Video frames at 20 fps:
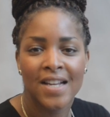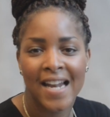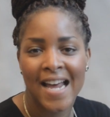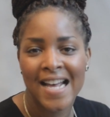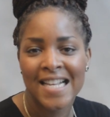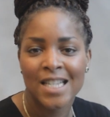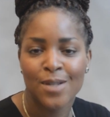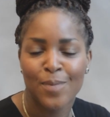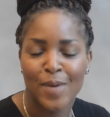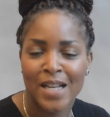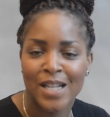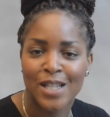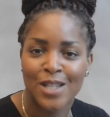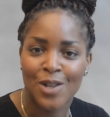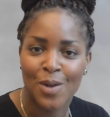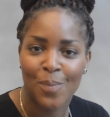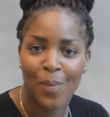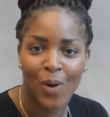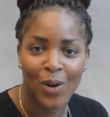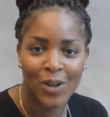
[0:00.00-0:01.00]
let's speak to
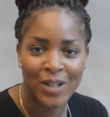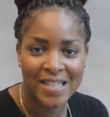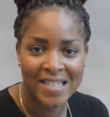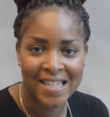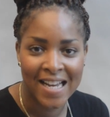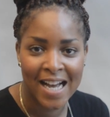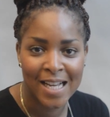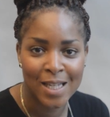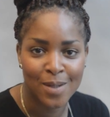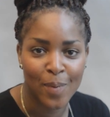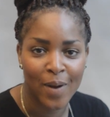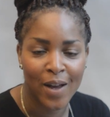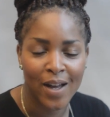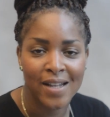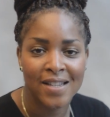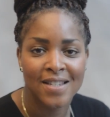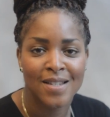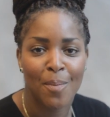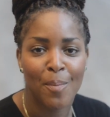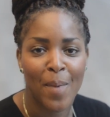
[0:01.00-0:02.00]
the policy
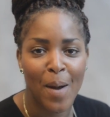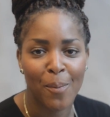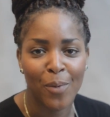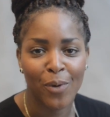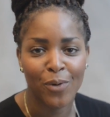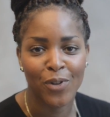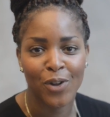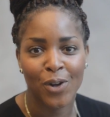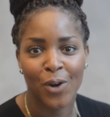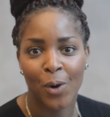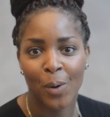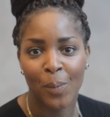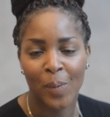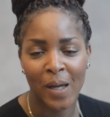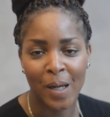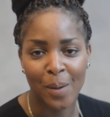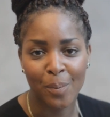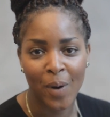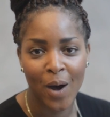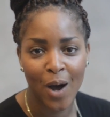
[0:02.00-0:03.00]
experts, member of the
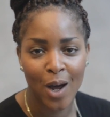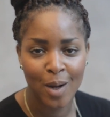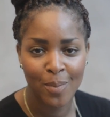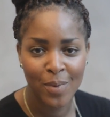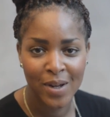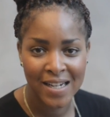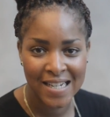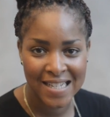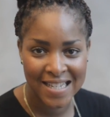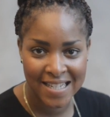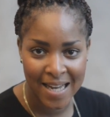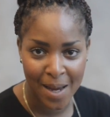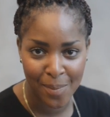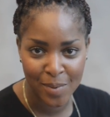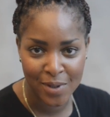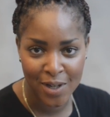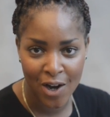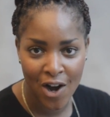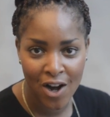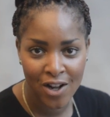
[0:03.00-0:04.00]
European Parliament, Seb
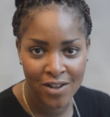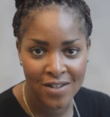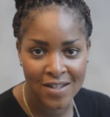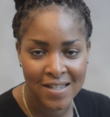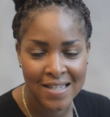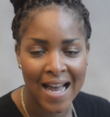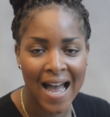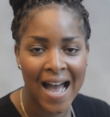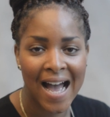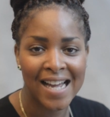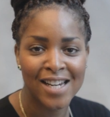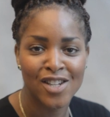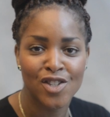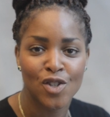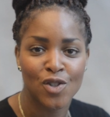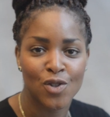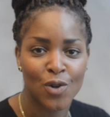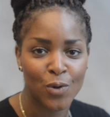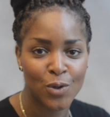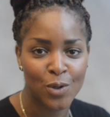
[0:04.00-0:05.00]
Dance, and
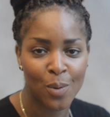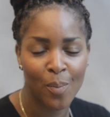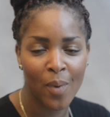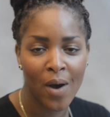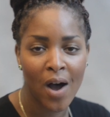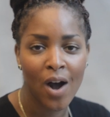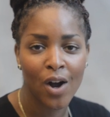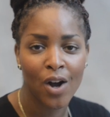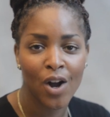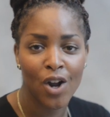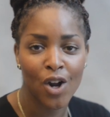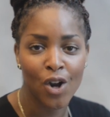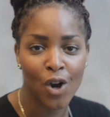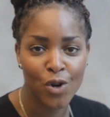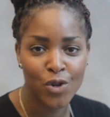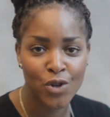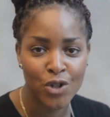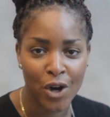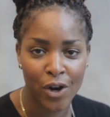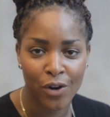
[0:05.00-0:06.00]
Dr Marc
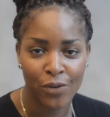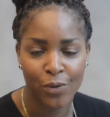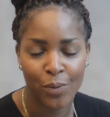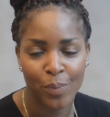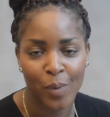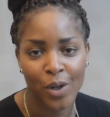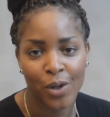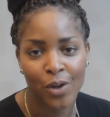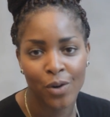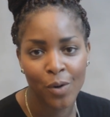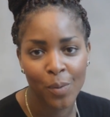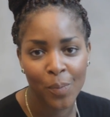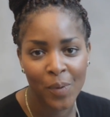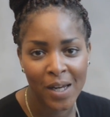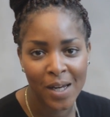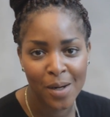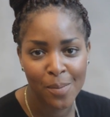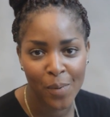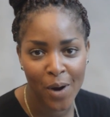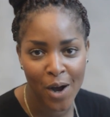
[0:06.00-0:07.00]
Londo from the
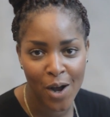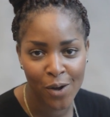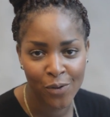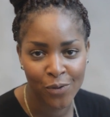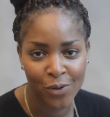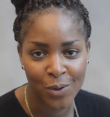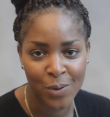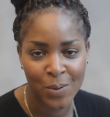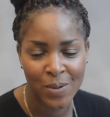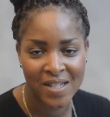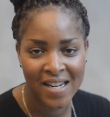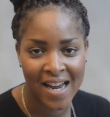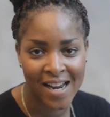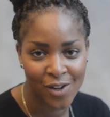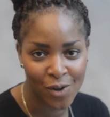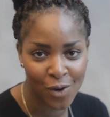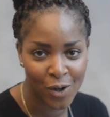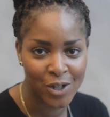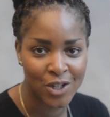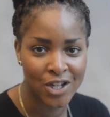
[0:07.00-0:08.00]
European Biofuels
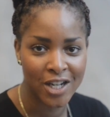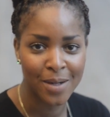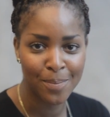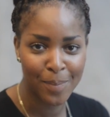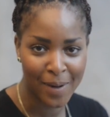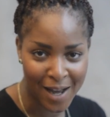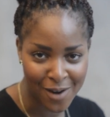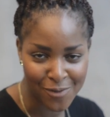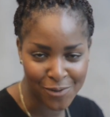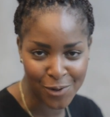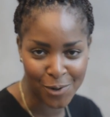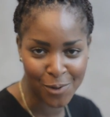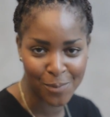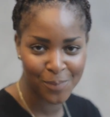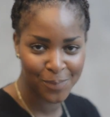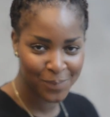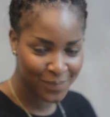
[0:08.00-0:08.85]
Technology Platform.